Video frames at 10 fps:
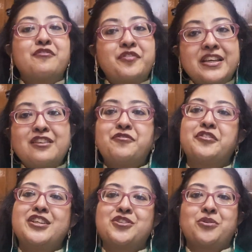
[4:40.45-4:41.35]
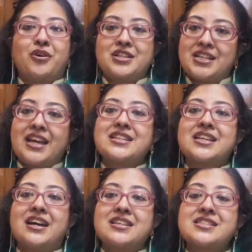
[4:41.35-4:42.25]
Feel free to contact
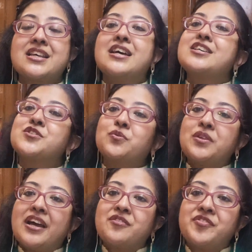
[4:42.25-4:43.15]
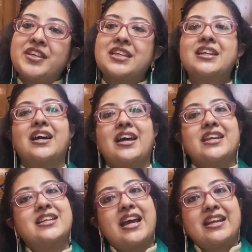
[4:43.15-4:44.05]
us so that we can
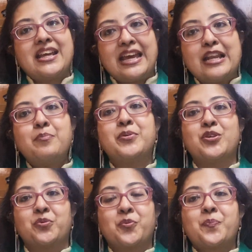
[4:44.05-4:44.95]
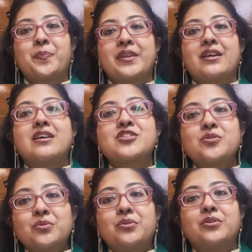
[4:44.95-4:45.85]
guide and help you.
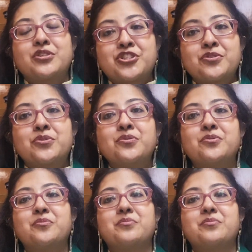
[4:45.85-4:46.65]
So, to